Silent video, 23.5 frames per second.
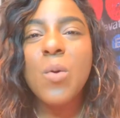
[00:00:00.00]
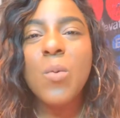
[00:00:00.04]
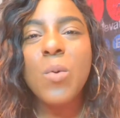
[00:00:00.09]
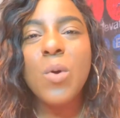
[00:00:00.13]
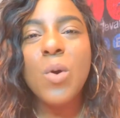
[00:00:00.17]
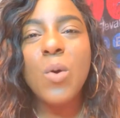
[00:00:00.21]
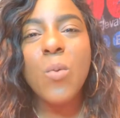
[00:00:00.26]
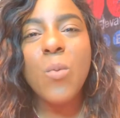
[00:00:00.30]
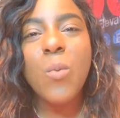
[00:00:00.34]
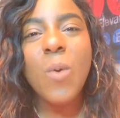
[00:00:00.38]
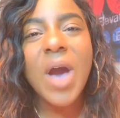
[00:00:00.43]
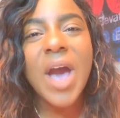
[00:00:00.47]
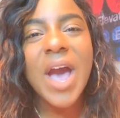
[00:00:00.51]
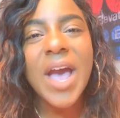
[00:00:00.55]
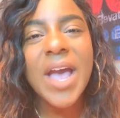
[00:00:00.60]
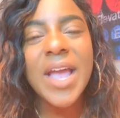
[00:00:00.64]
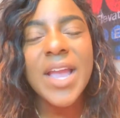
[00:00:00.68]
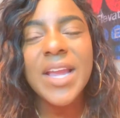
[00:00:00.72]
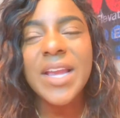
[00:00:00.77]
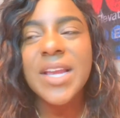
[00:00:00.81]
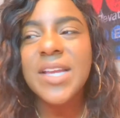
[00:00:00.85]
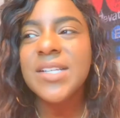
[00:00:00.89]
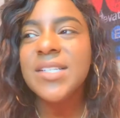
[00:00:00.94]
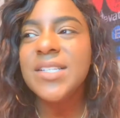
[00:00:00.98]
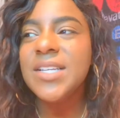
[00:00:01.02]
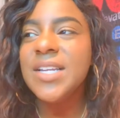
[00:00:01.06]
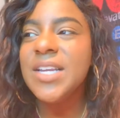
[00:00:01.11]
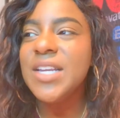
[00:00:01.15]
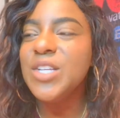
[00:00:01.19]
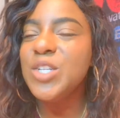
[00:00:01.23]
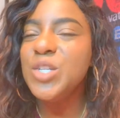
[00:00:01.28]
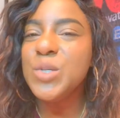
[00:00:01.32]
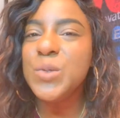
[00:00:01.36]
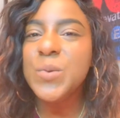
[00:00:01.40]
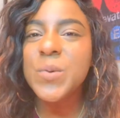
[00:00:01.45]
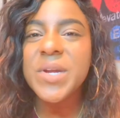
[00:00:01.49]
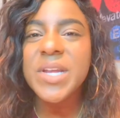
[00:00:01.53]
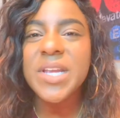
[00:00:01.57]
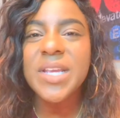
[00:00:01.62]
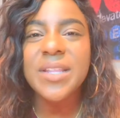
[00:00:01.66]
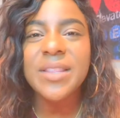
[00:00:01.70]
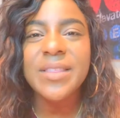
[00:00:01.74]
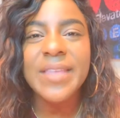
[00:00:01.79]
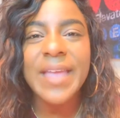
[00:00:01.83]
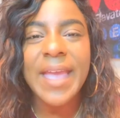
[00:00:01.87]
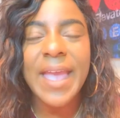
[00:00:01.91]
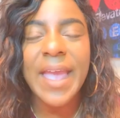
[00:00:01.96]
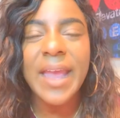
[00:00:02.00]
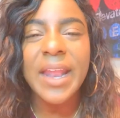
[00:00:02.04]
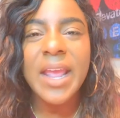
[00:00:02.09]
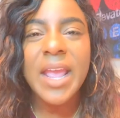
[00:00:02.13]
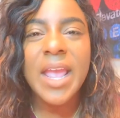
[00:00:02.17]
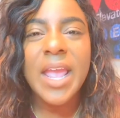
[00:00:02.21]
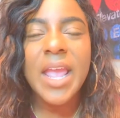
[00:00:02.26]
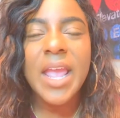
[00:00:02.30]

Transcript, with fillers: well, why is he doing that?